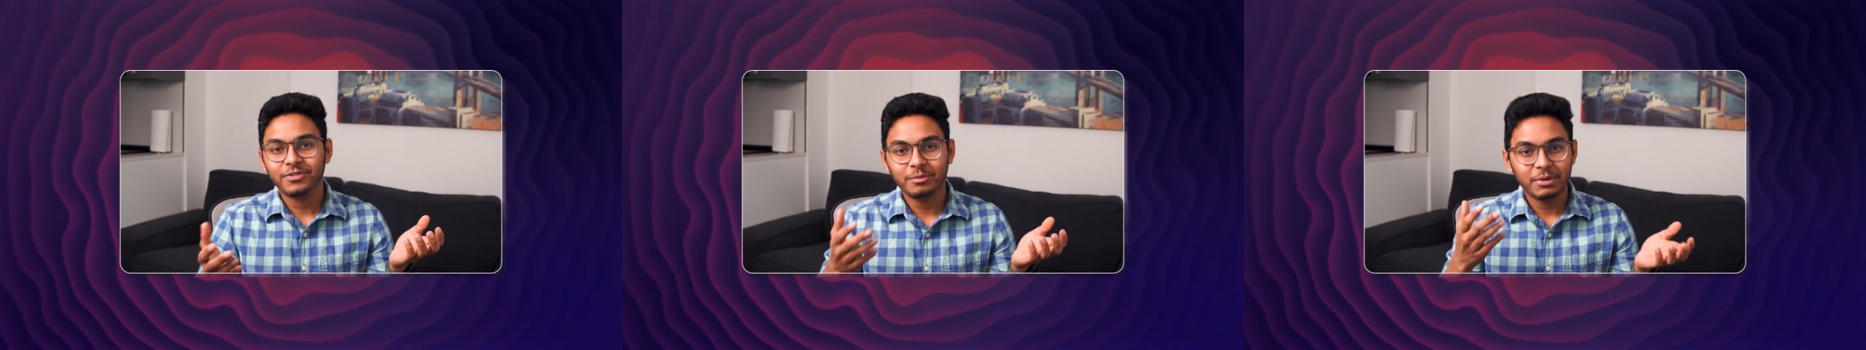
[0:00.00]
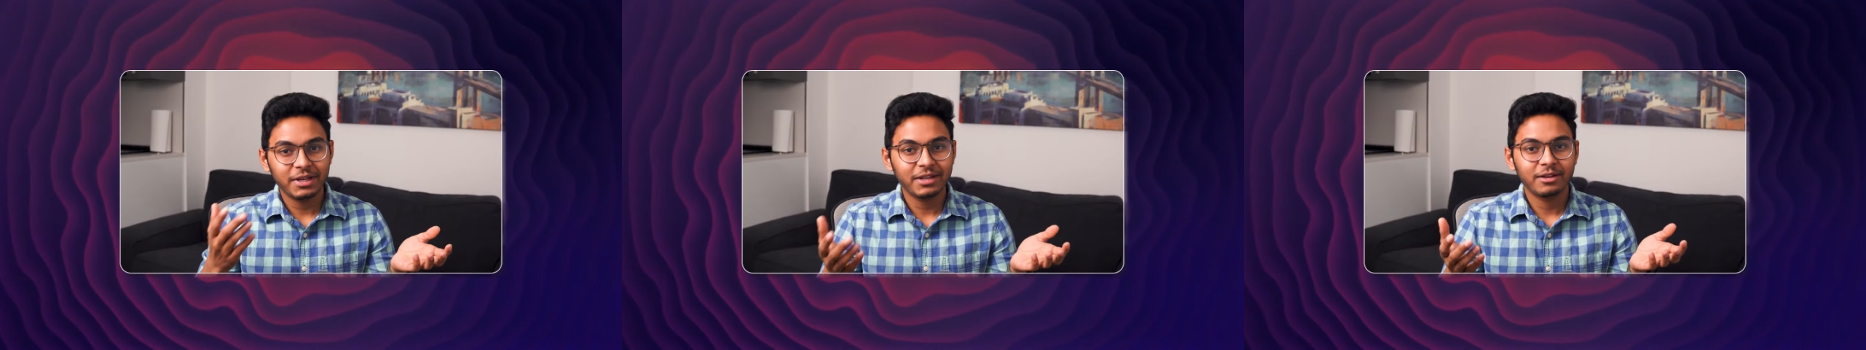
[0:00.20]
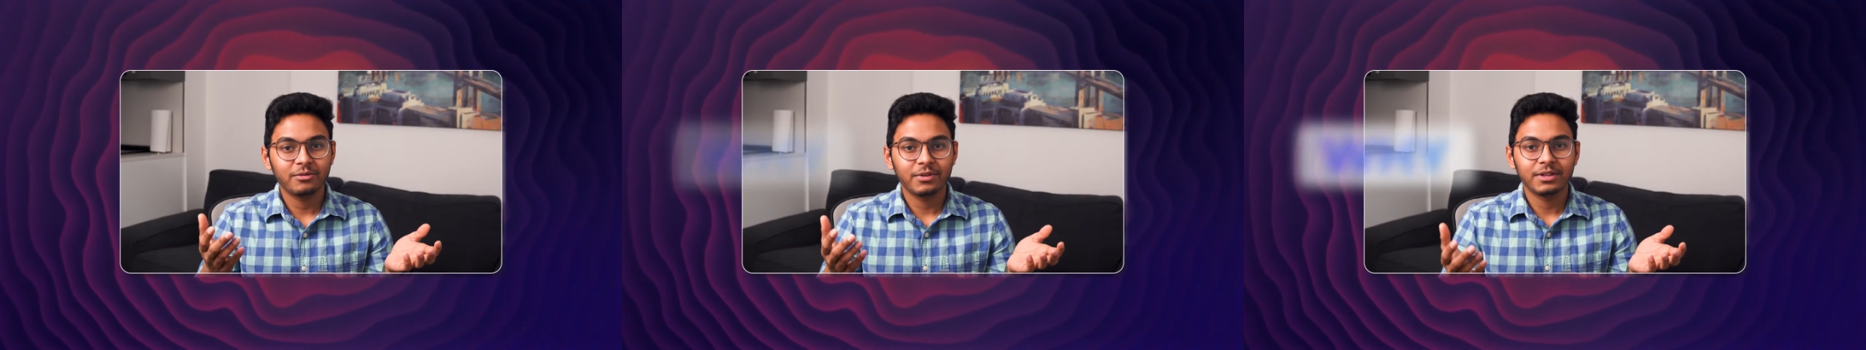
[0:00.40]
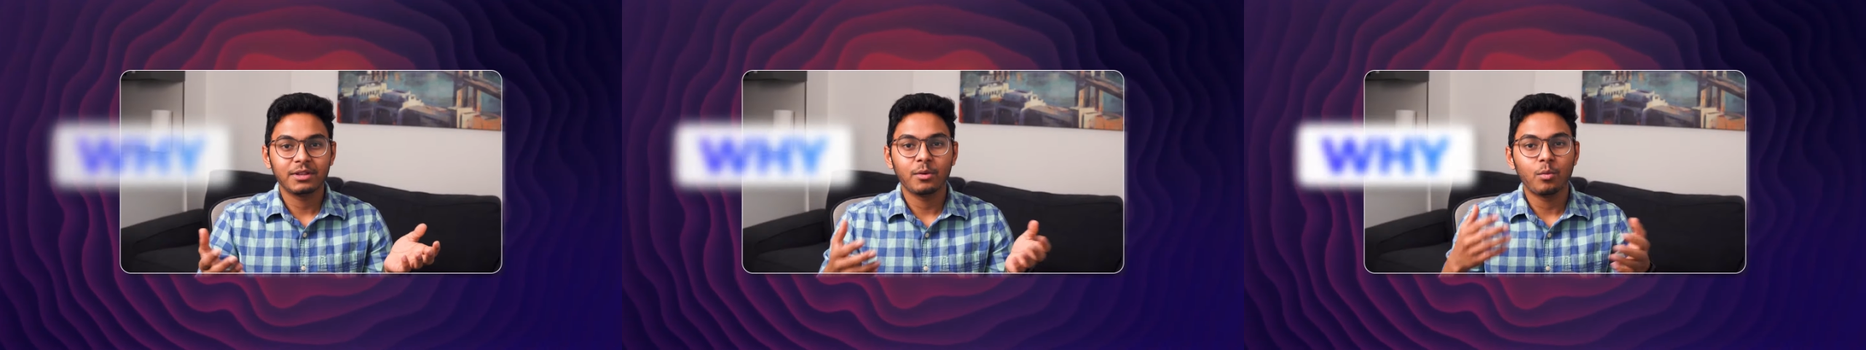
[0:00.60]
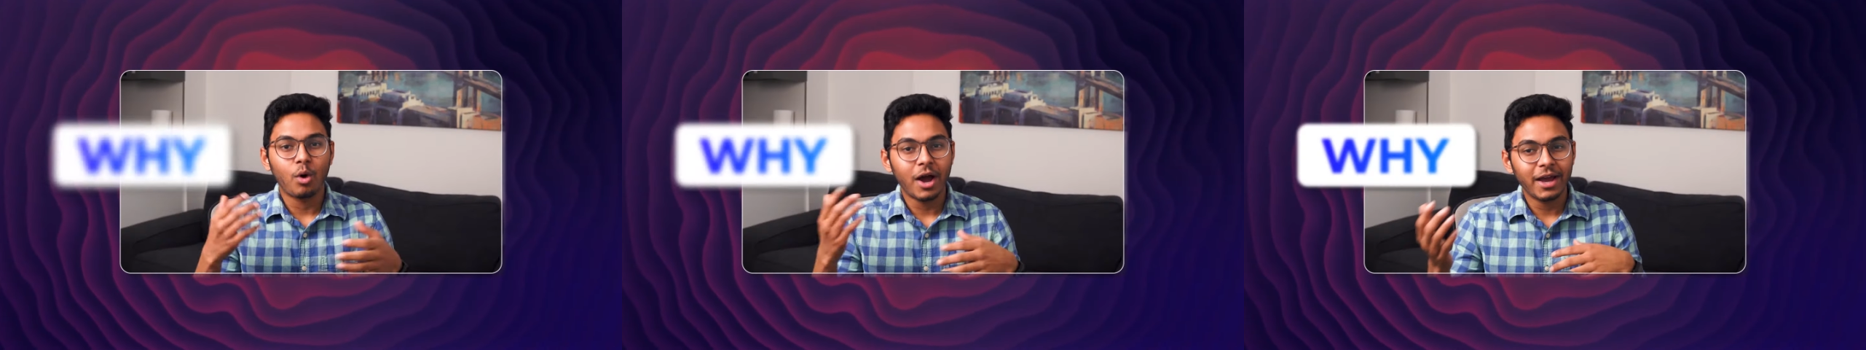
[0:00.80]
familiar with
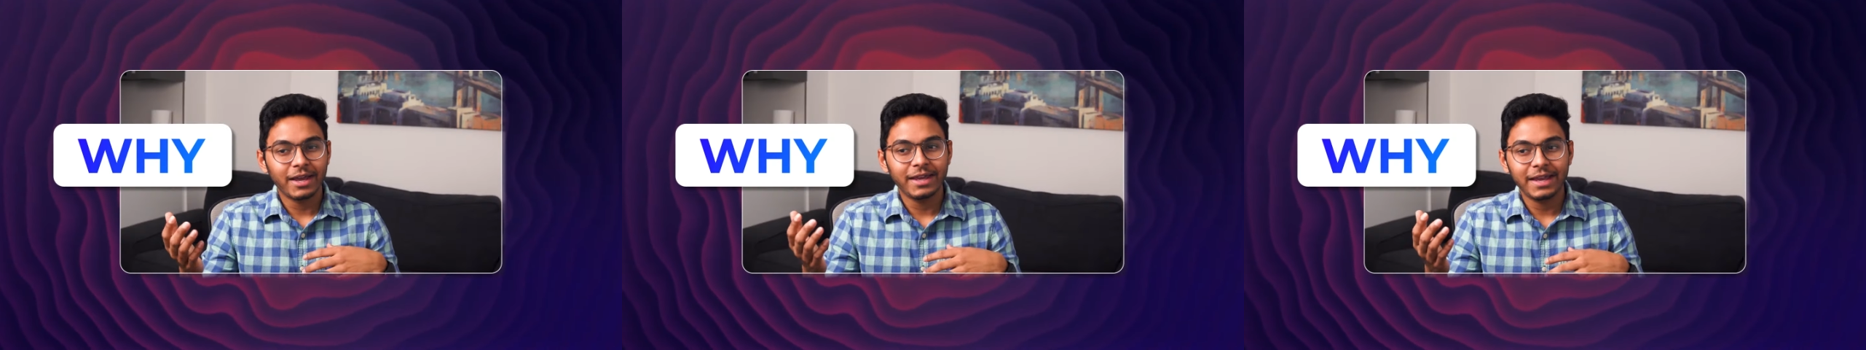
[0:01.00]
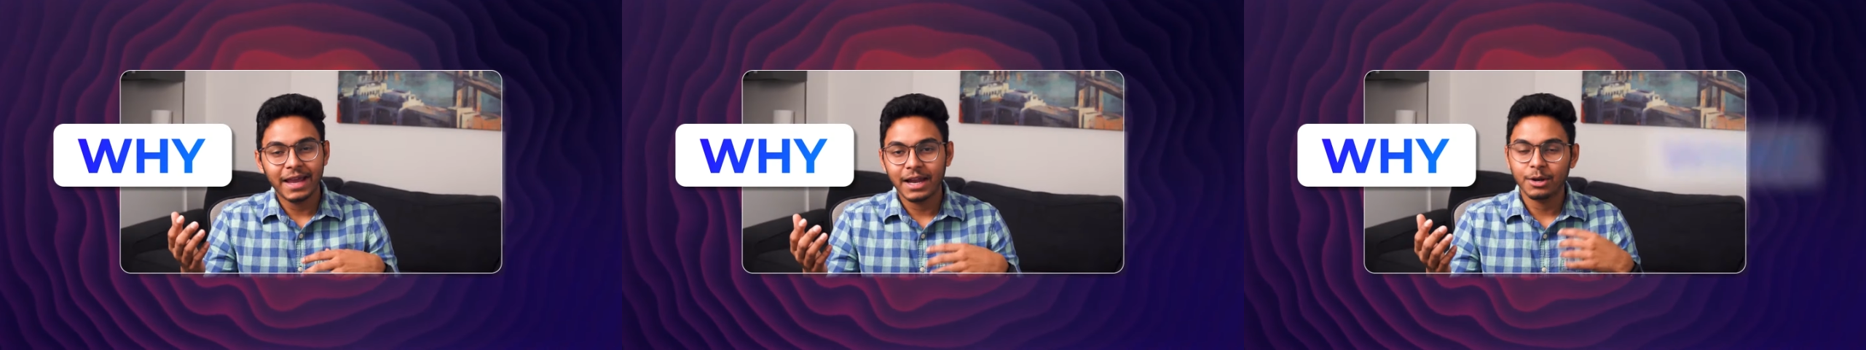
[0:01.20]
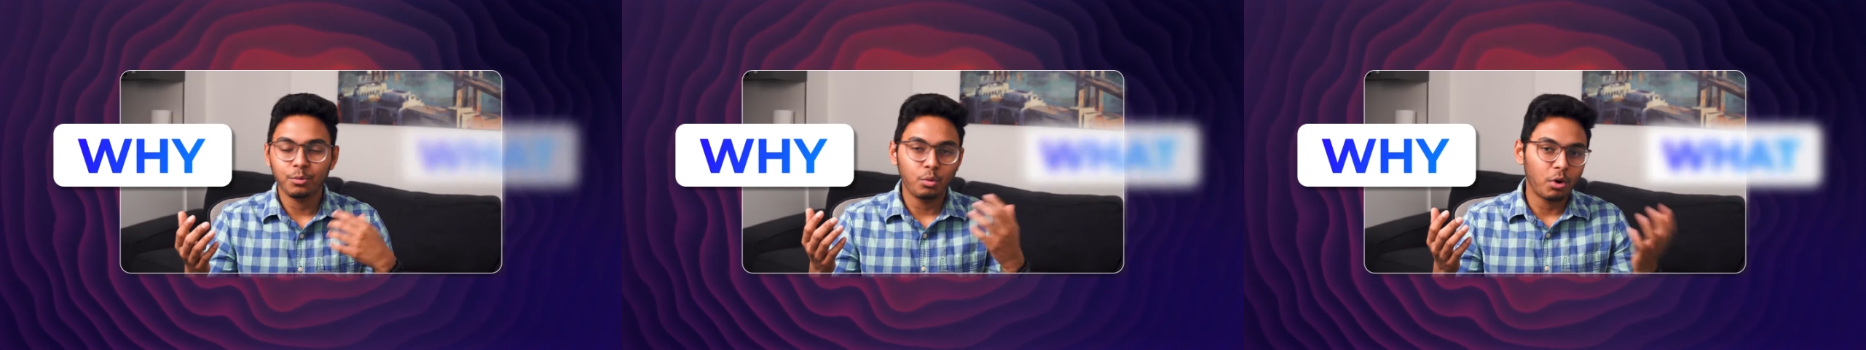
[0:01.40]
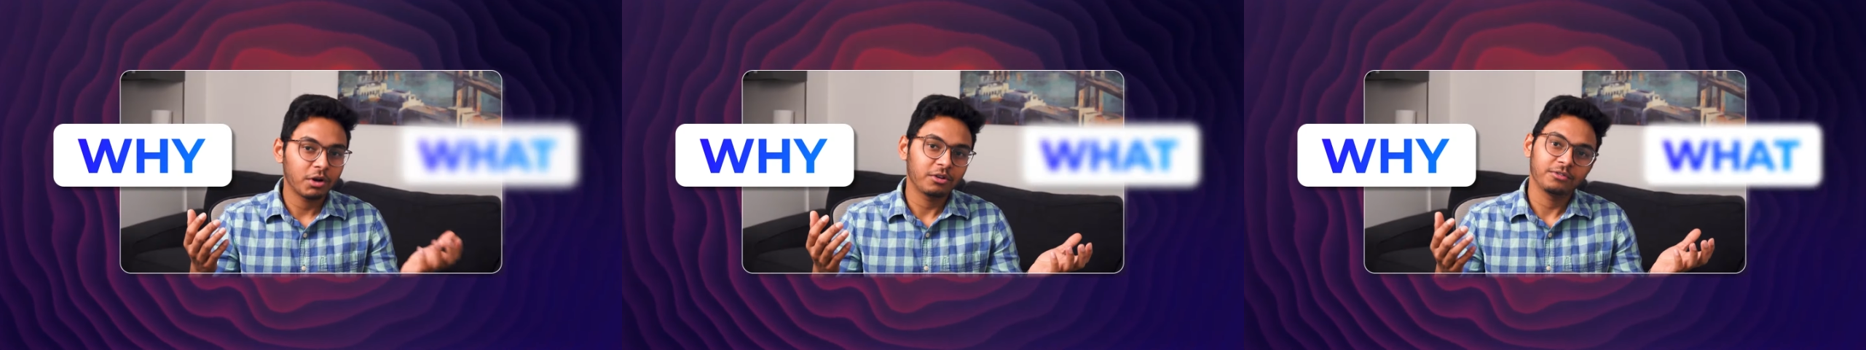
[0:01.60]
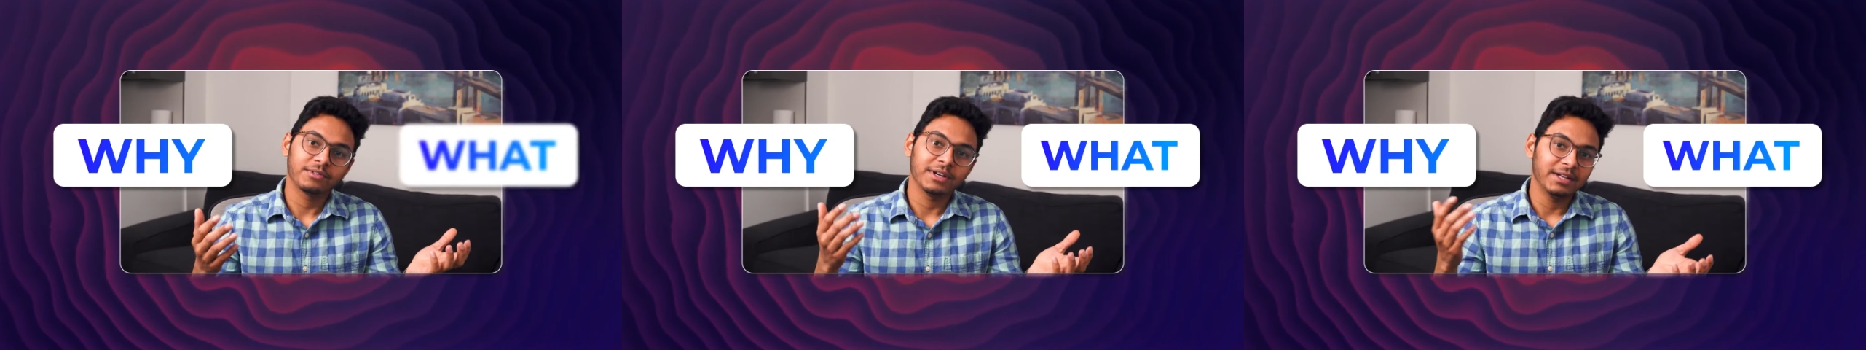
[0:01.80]
the why and
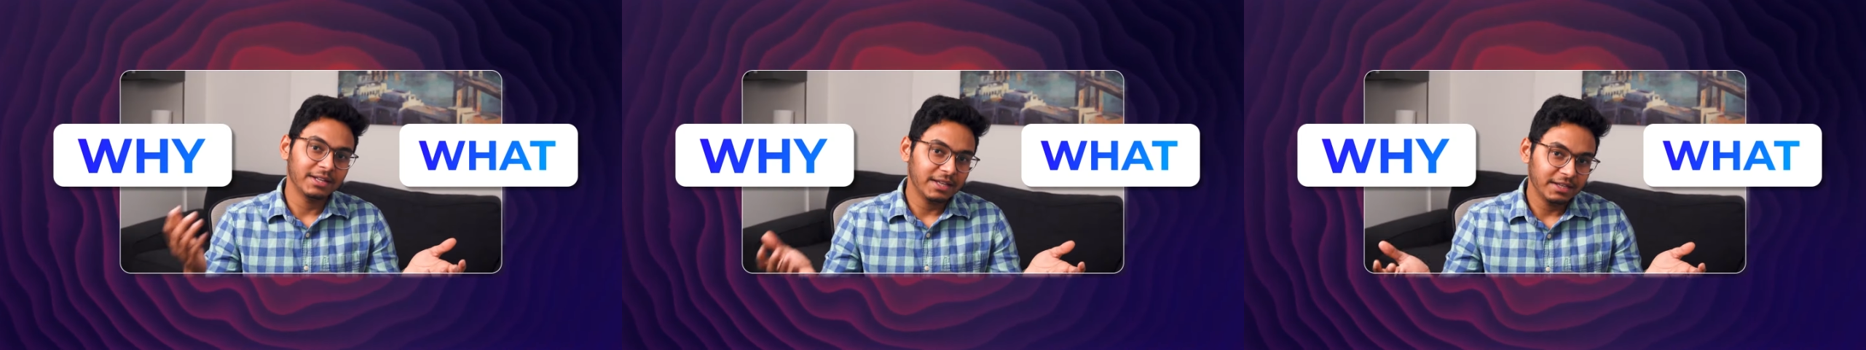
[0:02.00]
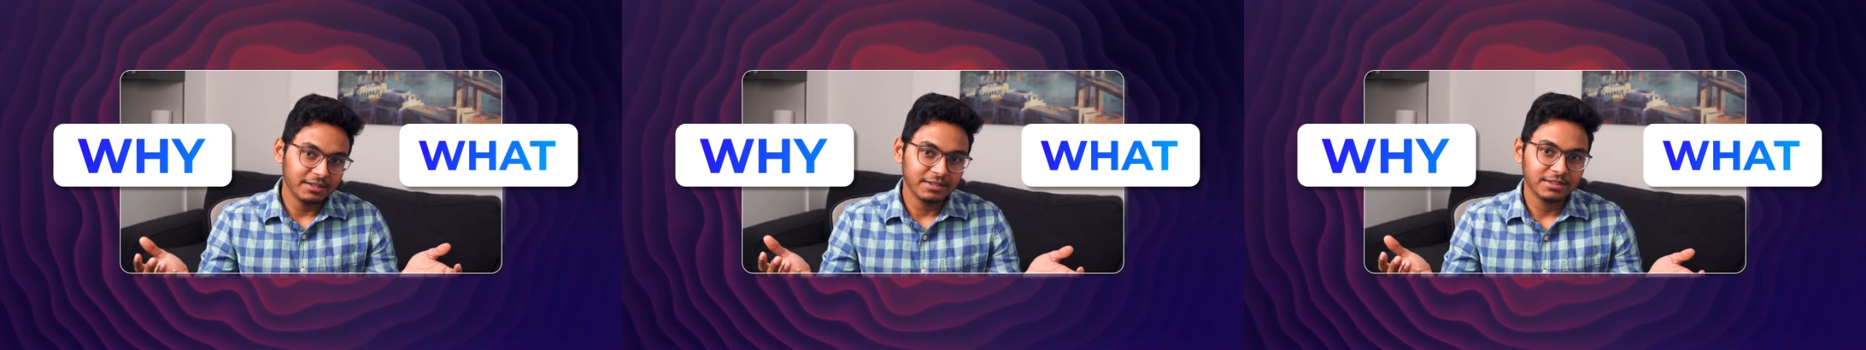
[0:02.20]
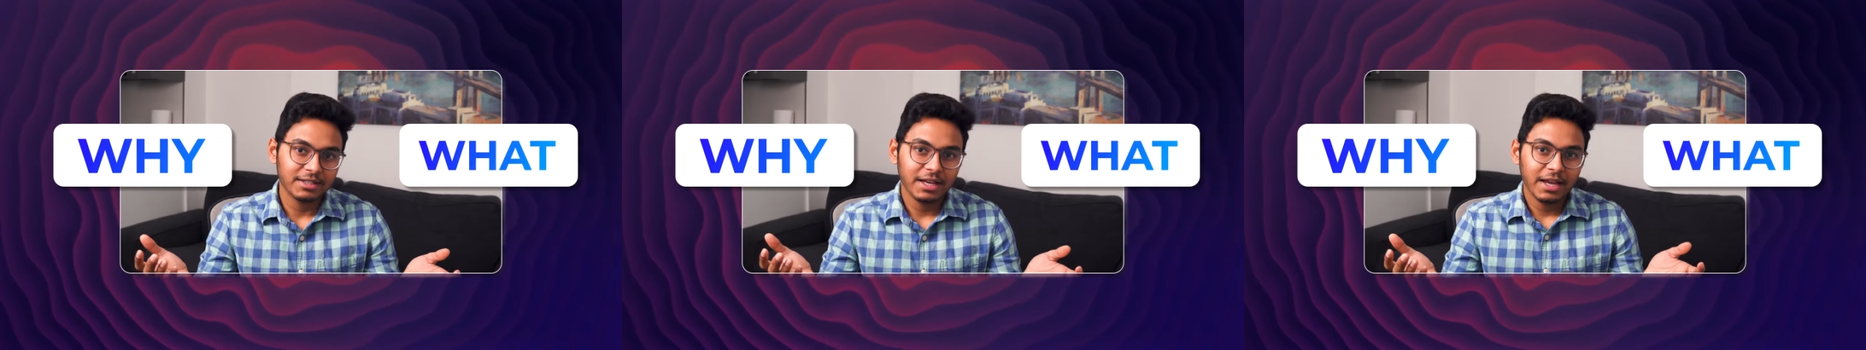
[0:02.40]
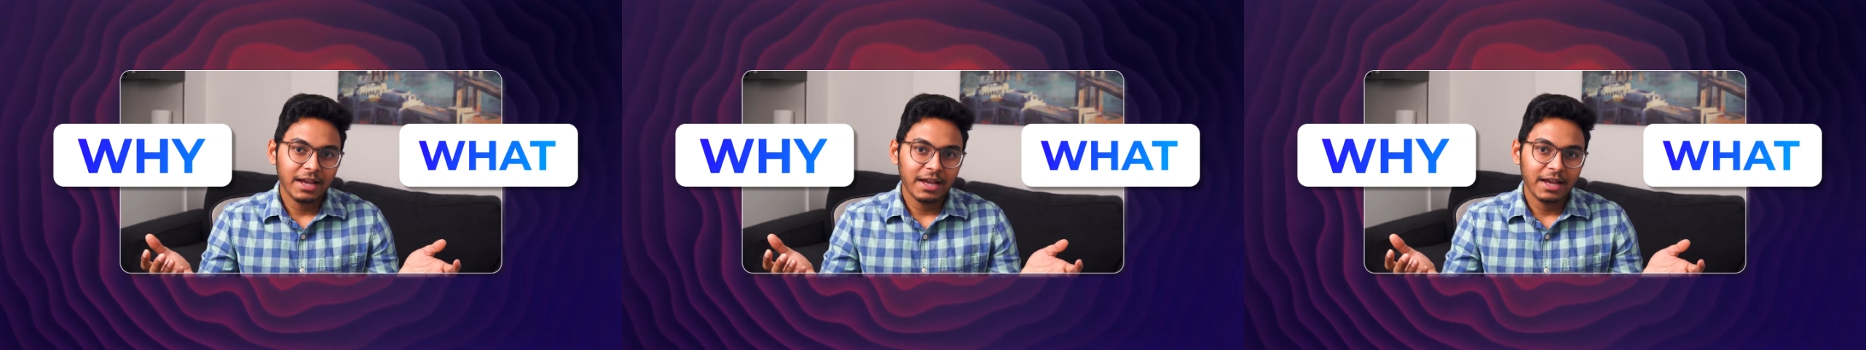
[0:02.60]
what of containers,